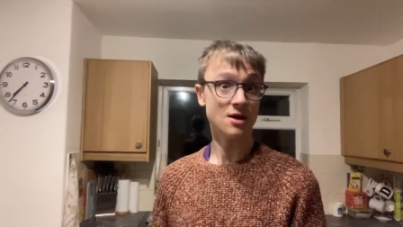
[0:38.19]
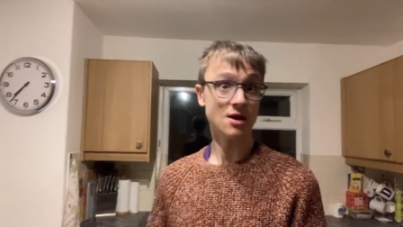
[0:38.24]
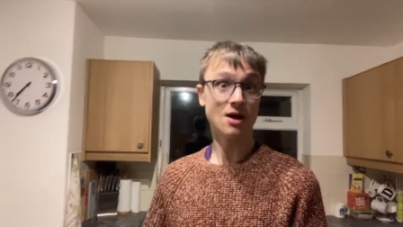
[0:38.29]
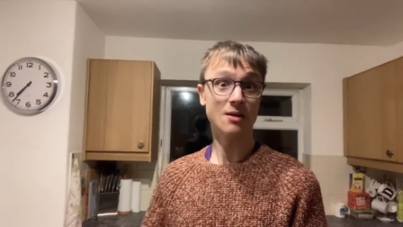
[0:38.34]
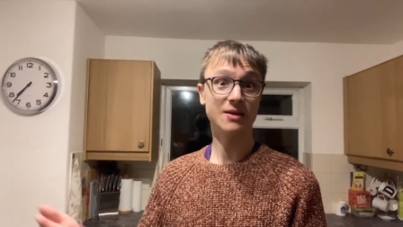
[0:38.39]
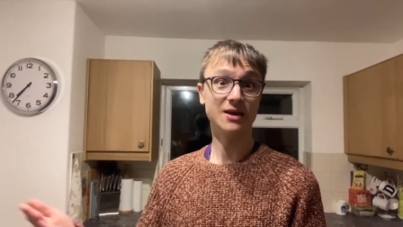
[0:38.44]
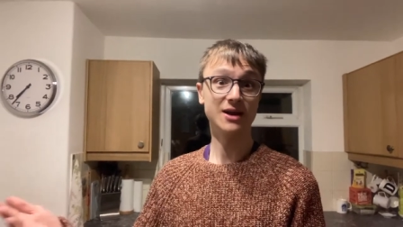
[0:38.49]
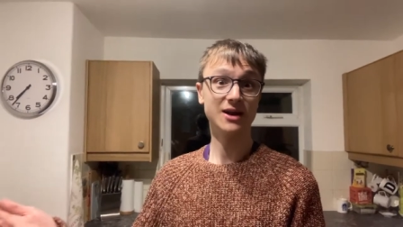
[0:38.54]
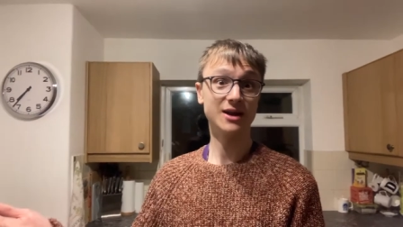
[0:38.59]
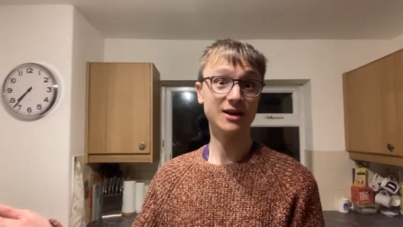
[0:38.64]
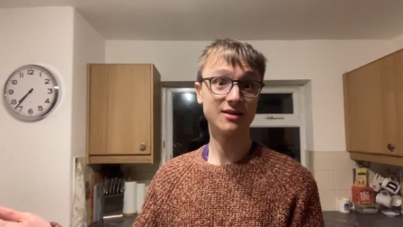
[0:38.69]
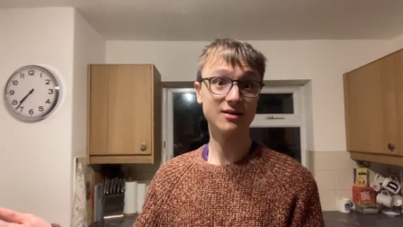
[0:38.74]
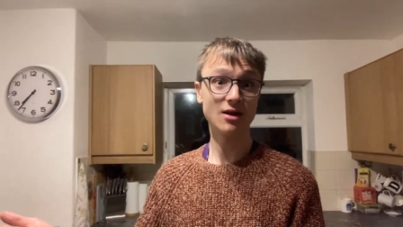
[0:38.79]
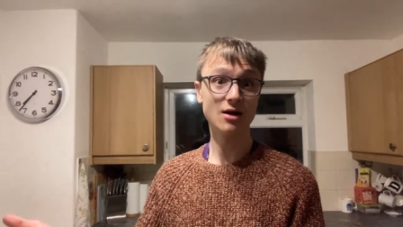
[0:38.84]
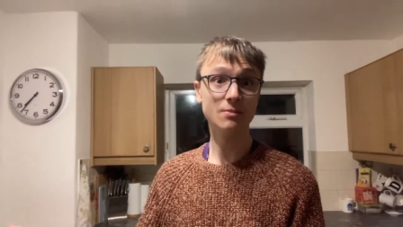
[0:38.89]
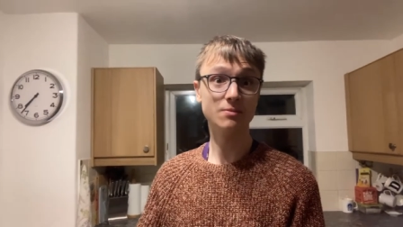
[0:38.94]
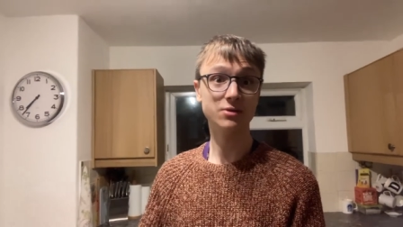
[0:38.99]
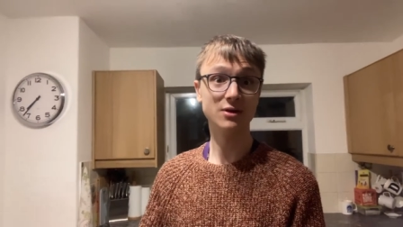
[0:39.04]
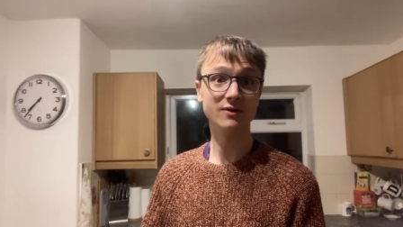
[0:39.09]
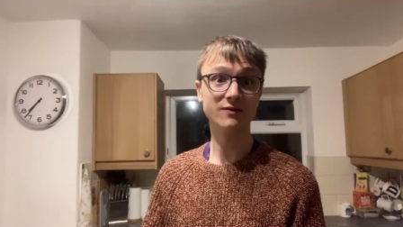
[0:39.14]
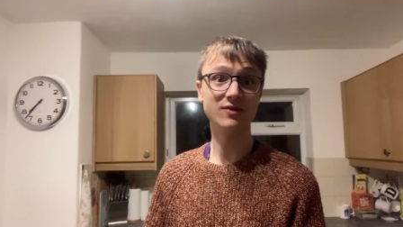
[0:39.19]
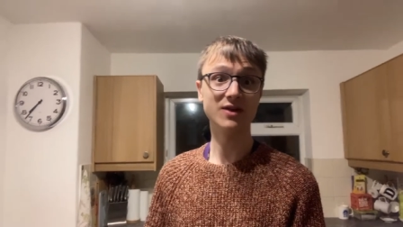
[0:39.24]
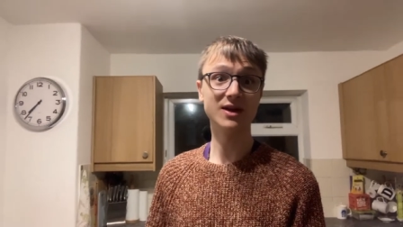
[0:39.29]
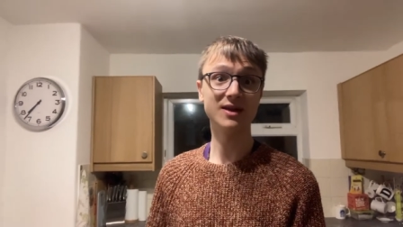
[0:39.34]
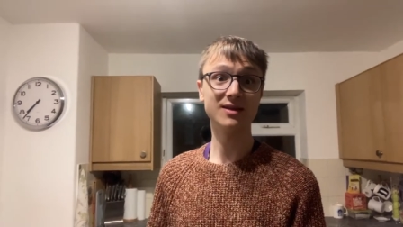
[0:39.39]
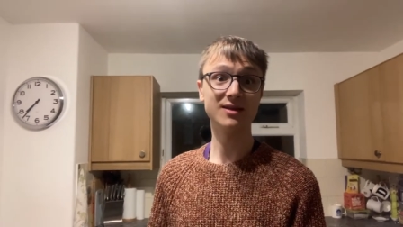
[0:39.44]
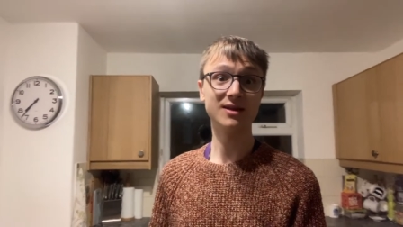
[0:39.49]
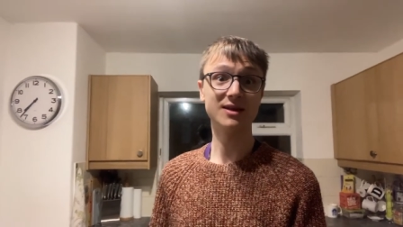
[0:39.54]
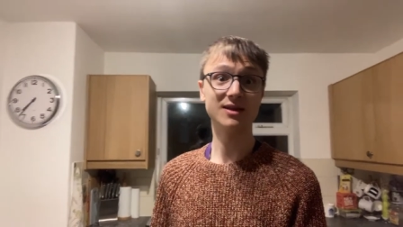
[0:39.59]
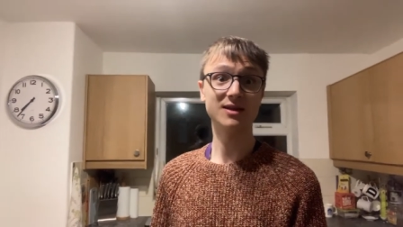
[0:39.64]
I mean, an example of
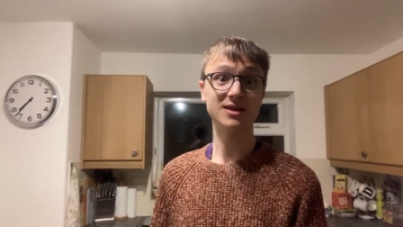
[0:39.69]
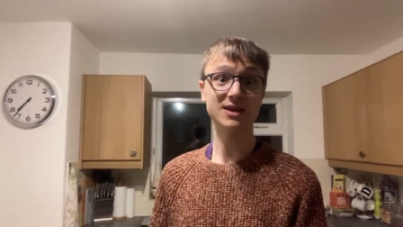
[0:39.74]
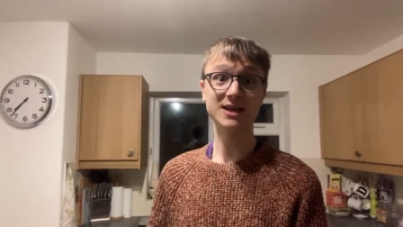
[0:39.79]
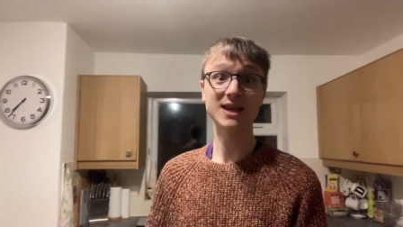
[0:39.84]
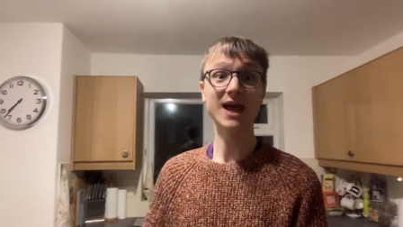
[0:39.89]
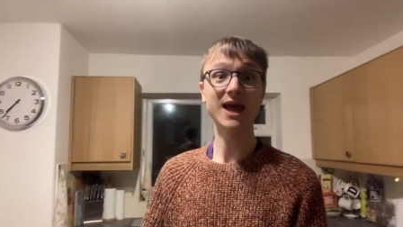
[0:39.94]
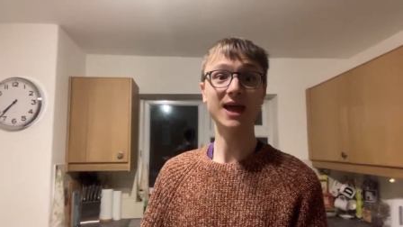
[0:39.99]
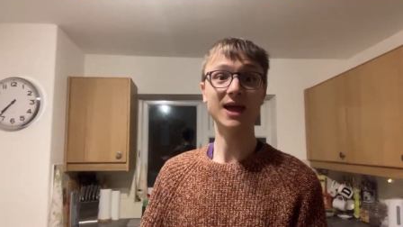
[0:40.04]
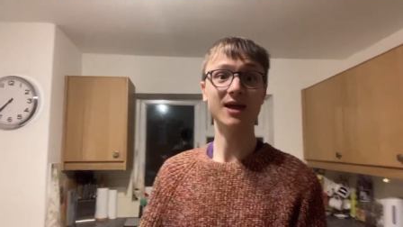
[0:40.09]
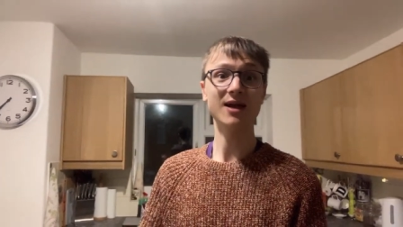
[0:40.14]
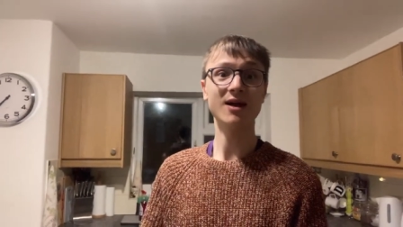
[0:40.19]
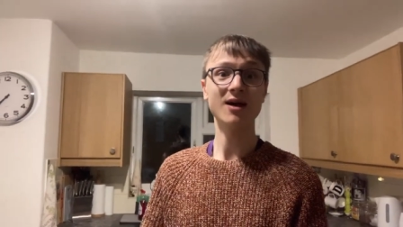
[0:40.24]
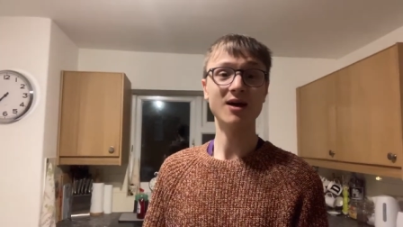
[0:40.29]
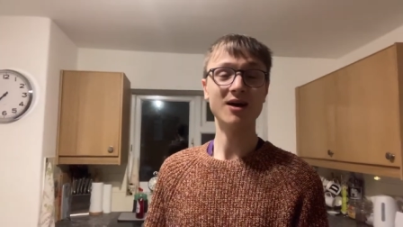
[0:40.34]
this is today,